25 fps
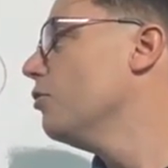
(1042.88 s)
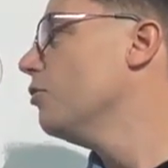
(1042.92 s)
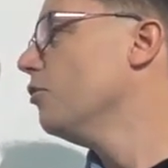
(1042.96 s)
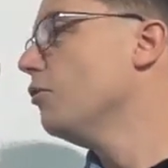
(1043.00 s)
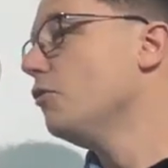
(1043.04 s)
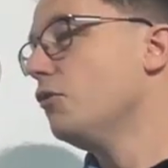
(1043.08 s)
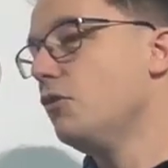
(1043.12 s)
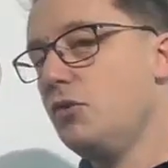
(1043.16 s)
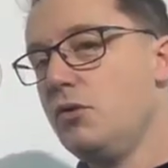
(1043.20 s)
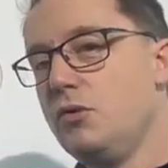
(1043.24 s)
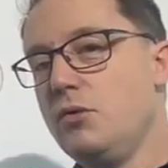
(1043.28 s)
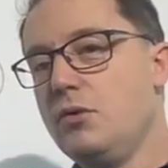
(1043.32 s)

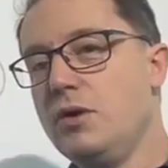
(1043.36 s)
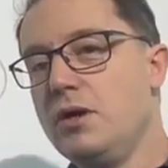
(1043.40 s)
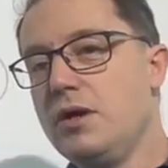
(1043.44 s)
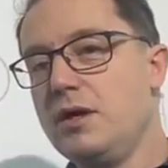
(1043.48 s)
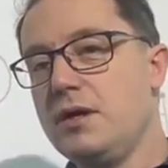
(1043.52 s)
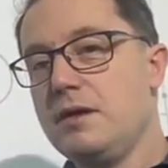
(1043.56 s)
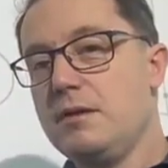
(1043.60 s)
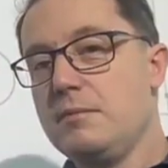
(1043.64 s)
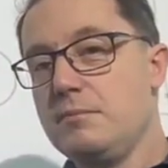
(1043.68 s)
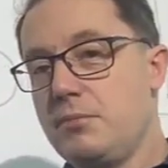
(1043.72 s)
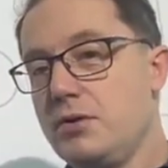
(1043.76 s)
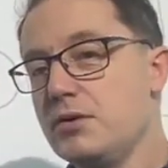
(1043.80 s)
who
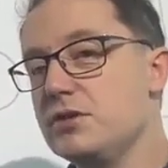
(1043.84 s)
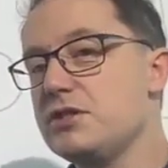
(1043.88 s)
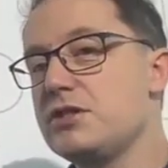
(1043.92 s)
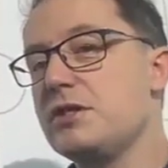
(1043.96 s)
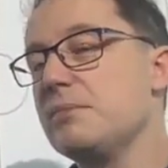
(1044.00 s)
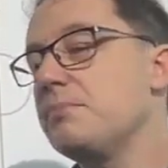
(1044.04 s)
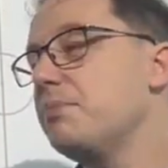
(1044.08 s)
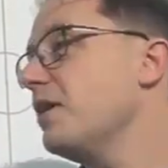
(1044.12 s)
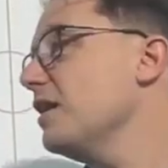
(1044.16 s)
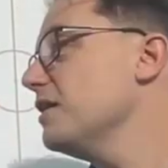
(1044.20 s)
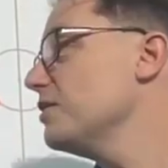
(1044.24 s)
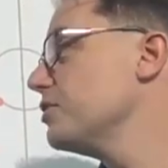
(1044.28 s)

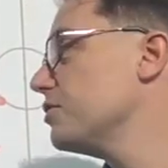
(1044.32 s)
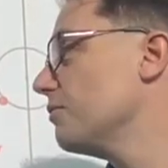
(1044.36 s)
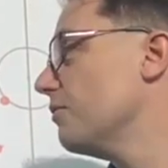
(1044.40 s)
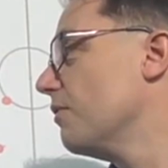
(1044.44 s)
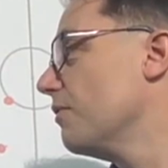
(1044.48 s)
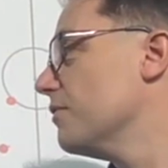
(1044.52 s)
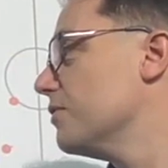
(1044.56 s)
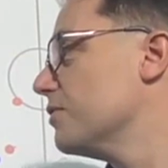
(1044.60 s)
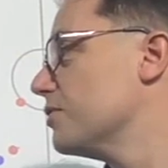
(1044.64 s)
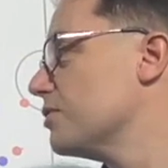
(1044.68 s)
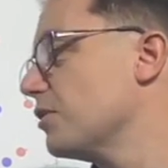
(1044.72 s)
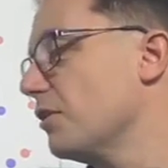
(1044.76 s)
puts the
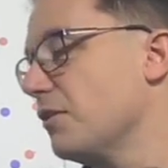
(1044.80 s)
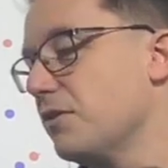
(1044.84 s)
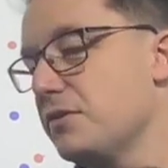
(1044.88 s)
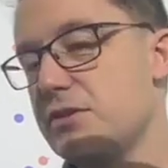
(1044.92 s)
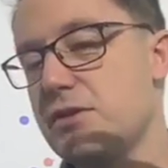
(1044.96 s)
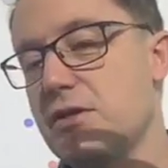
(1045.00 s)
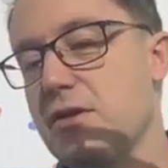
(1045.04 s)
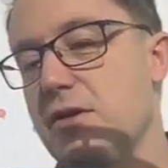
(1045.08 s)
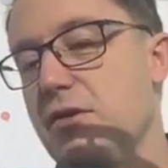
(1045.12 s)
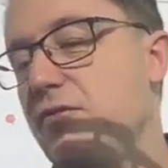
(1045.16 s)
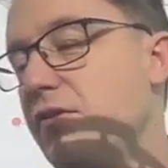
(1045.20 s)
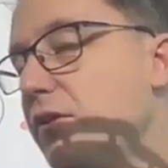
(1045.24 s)
pressure on the
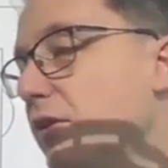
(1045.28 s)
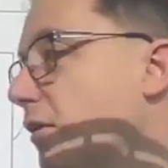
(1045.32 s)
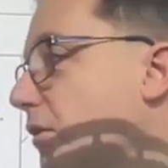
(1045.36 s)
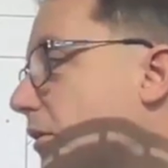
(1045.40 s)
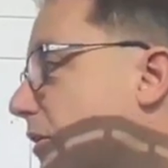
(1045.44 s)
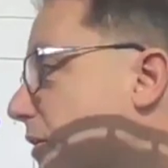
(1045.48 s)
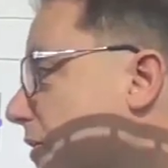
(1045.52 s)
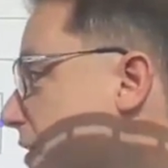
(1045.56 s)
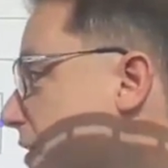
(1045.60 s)
shot. So if you look